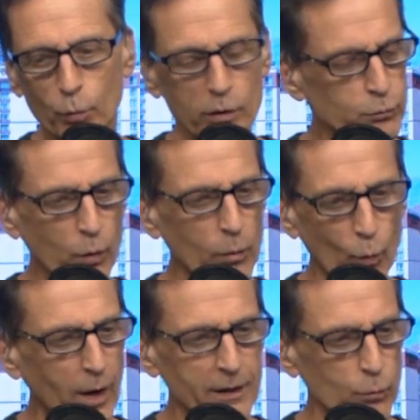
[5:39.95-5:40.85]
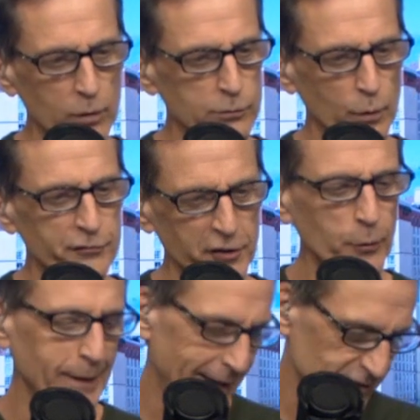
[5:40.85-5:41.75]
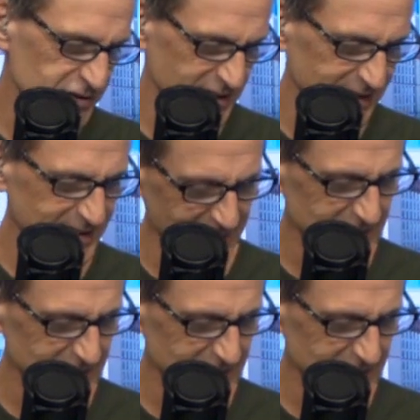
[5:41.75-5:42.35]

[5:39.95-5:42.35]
World War I and World War II, we haven't seen